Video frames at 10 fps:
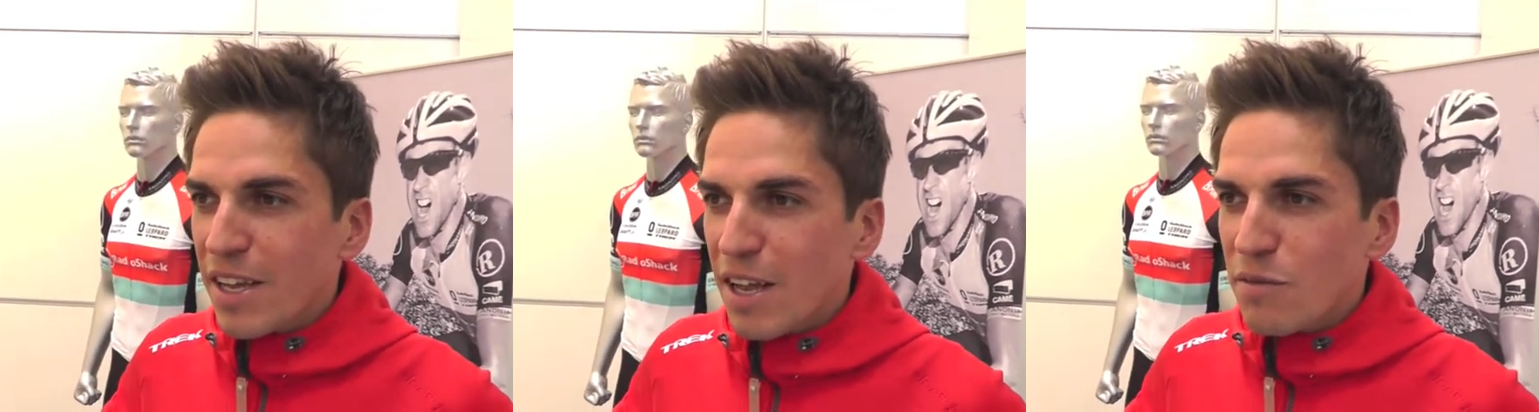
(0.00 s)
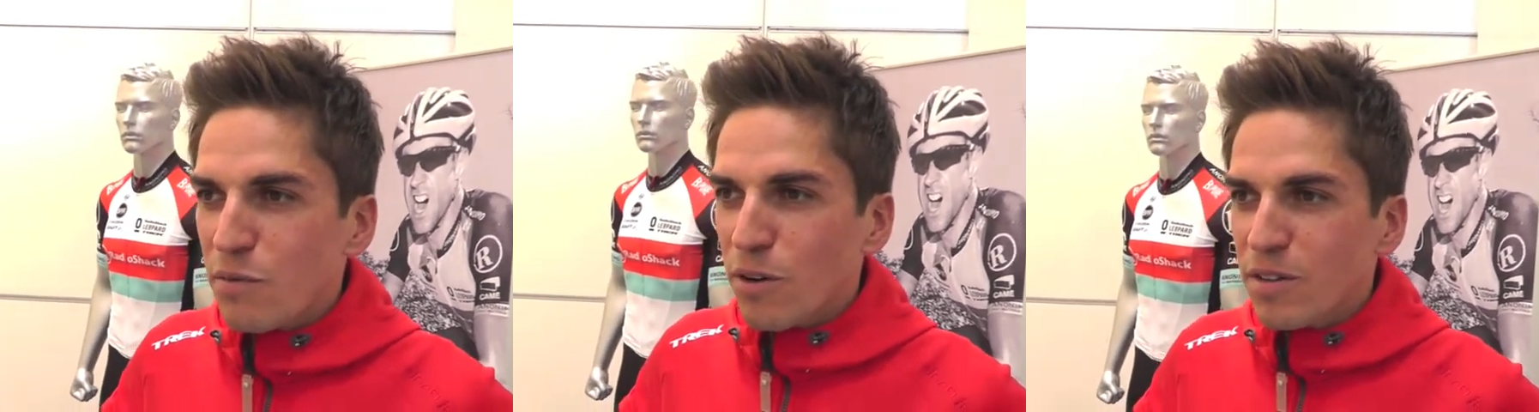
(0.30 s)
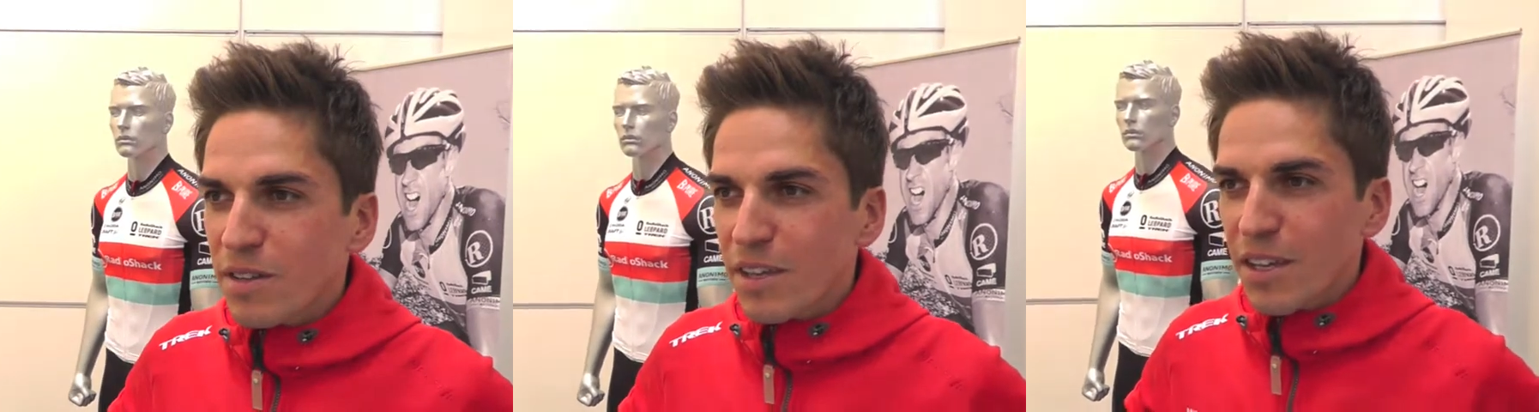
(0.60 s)
Speaker 1: I have one
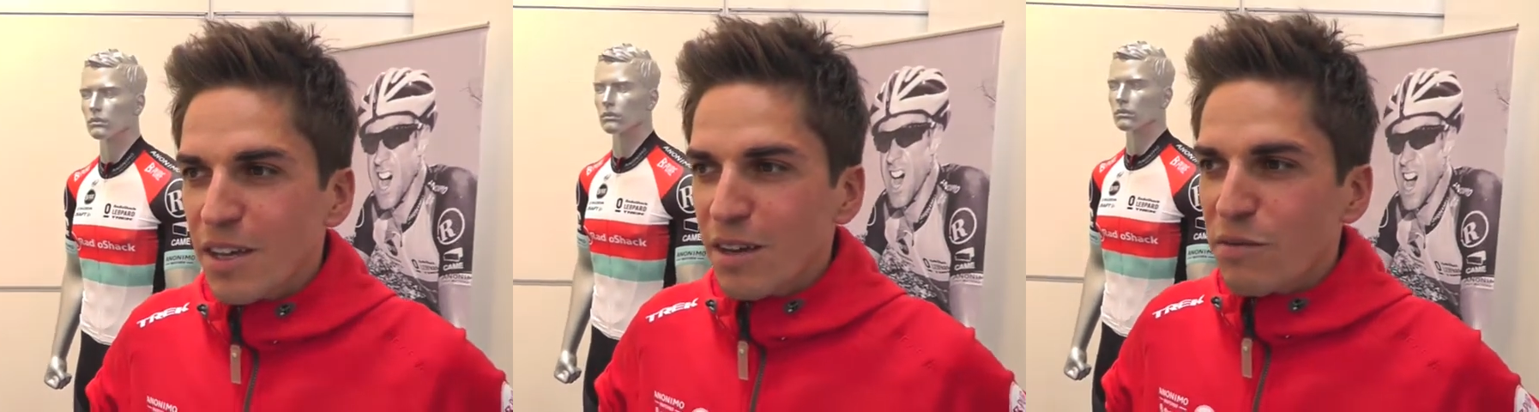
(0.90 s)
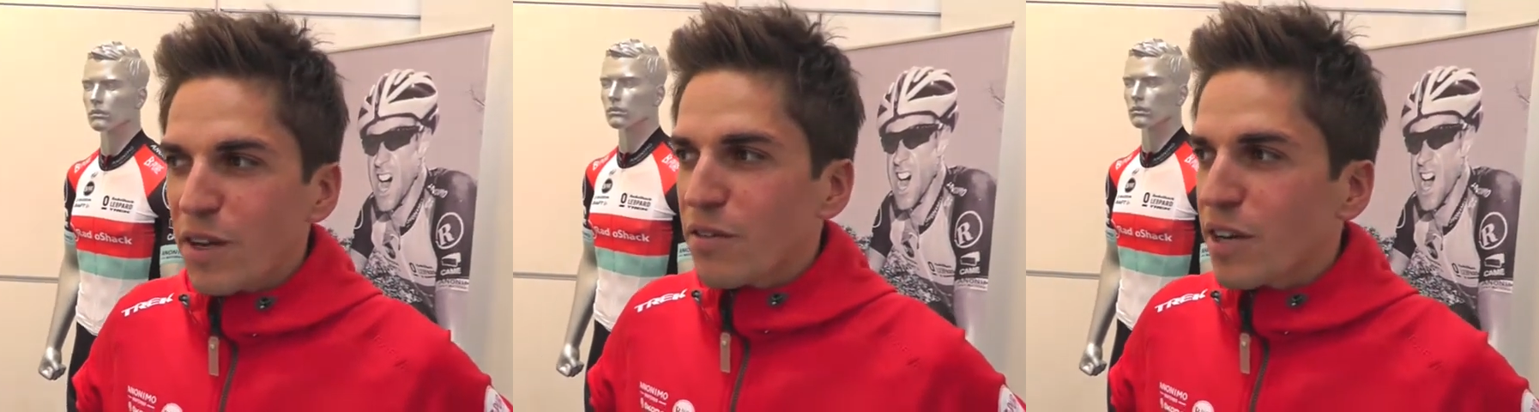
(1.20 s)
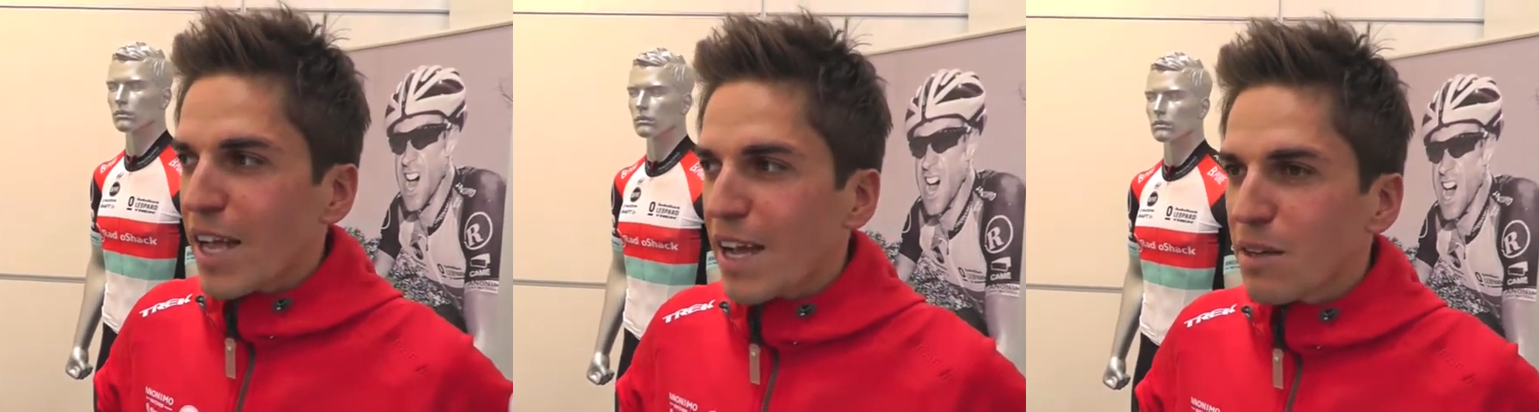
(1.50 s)
uh,
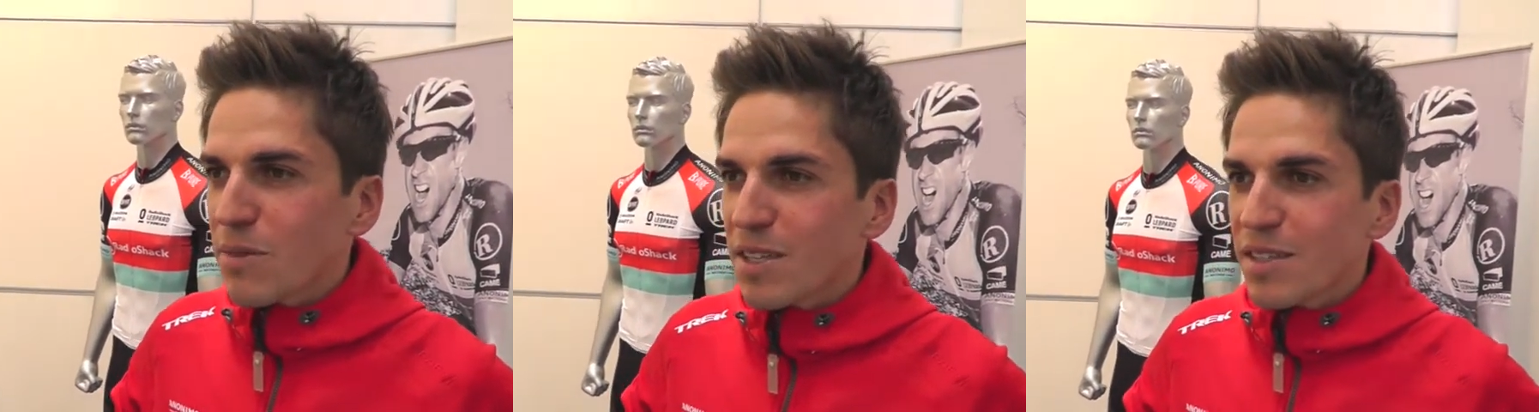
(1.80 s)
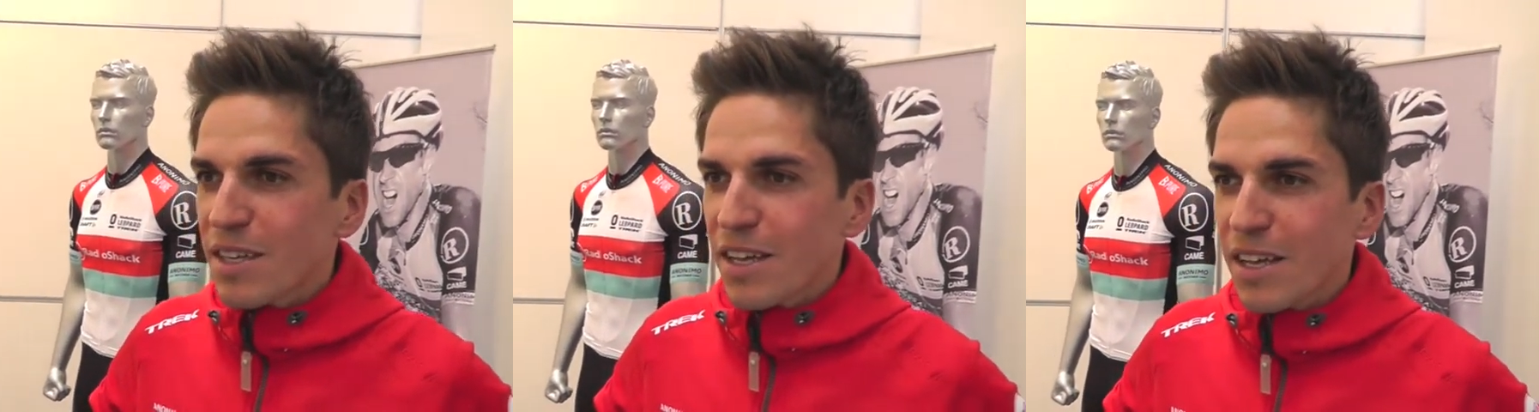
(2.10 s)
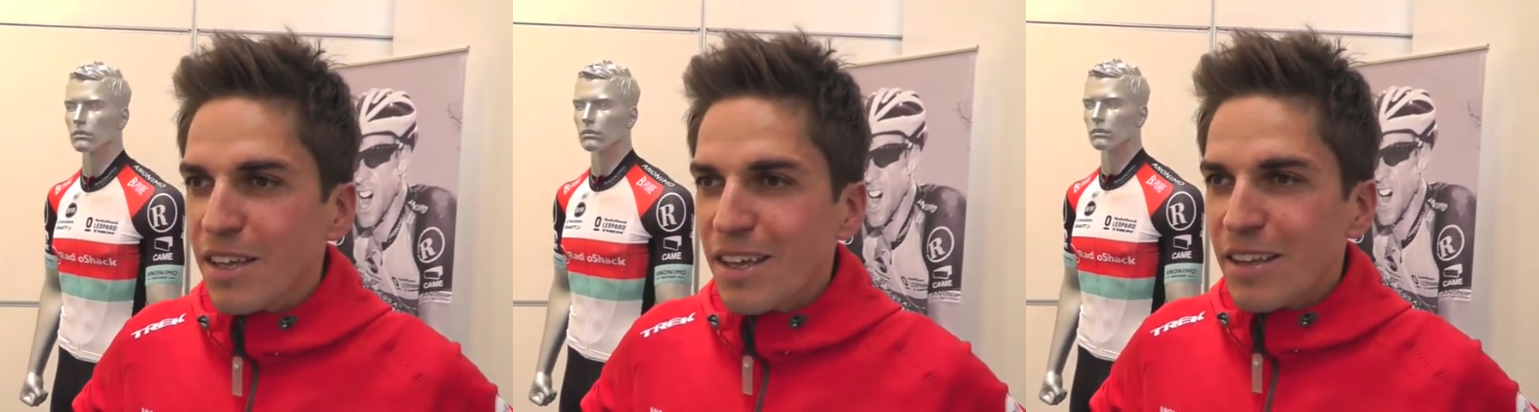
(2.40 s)
favorite item. It's
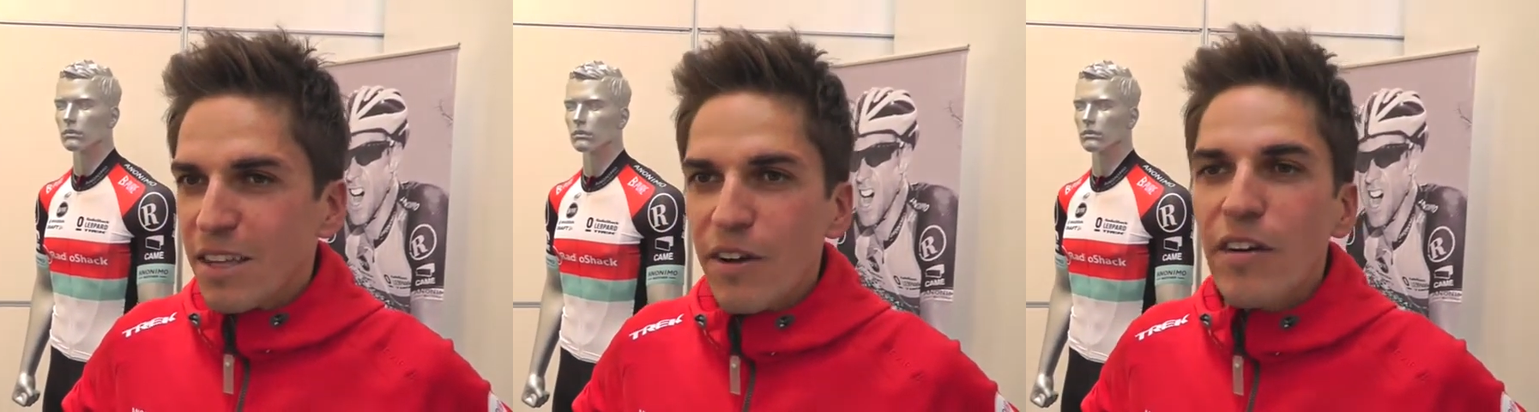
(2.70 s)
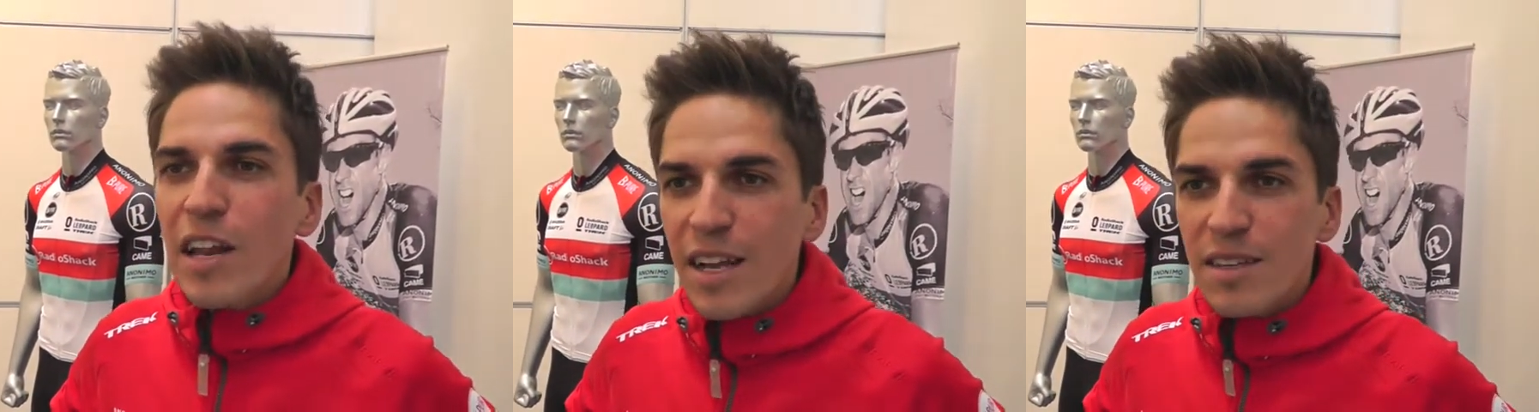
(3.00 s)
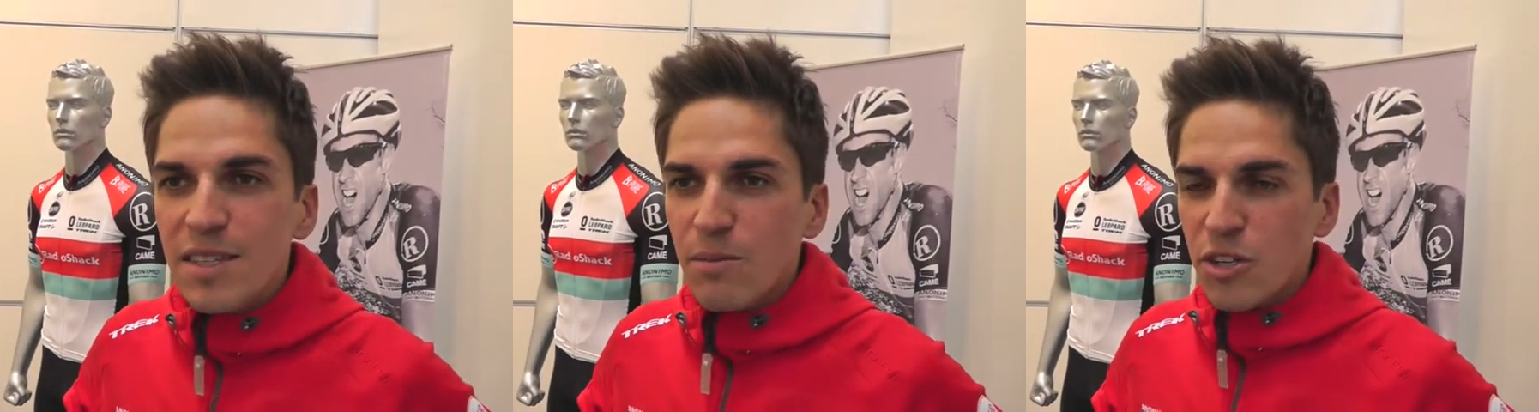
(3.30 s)
the the very light
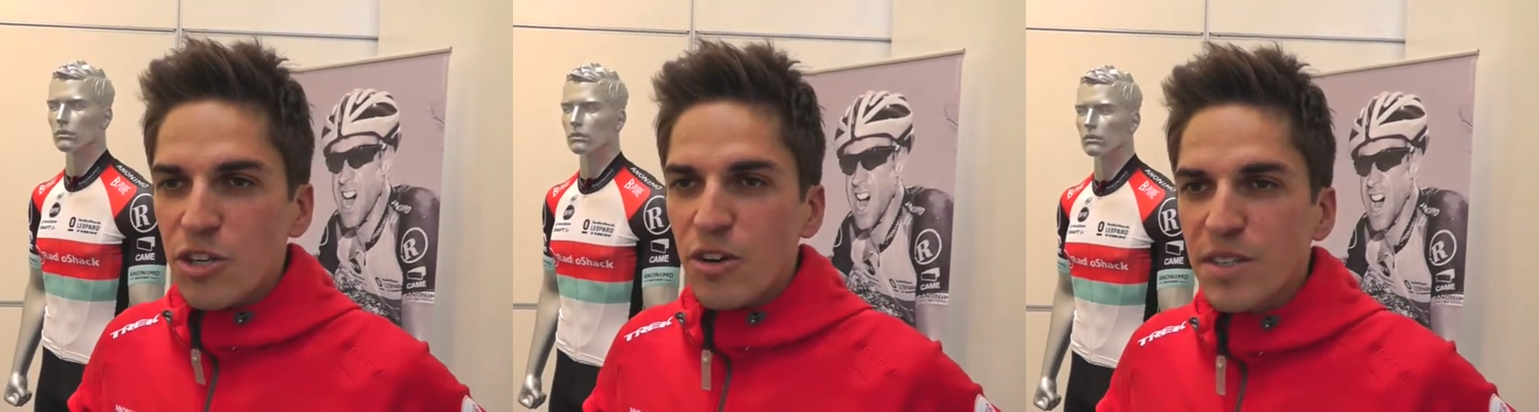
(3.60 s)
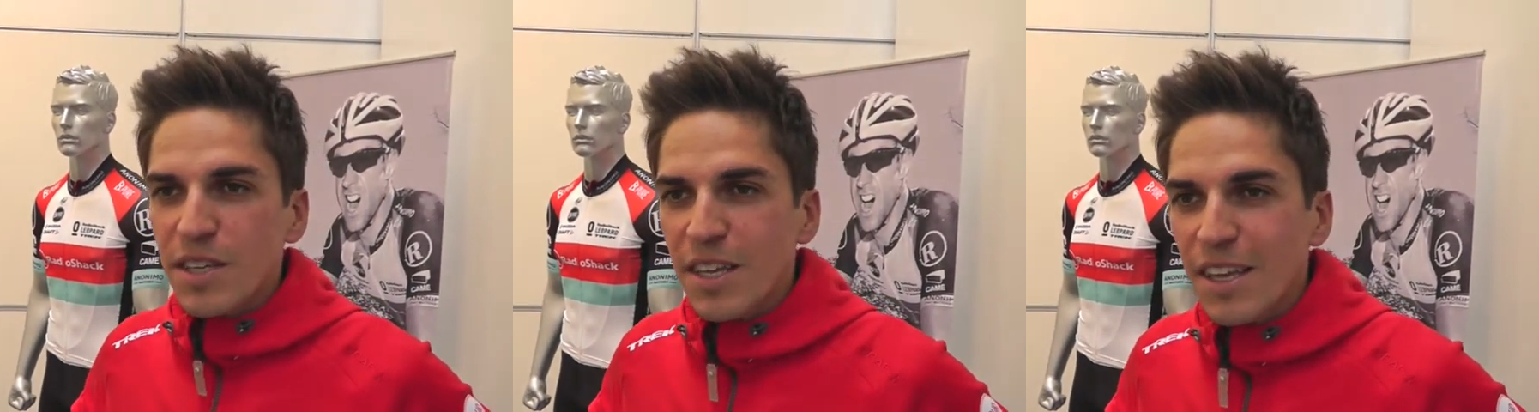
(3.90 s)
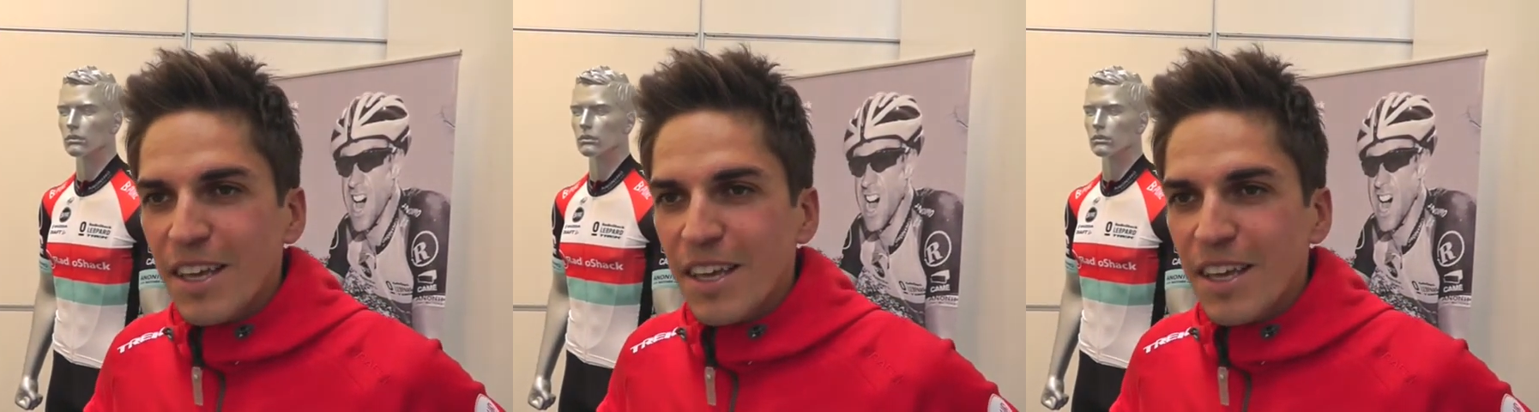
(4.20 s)
summer jersey.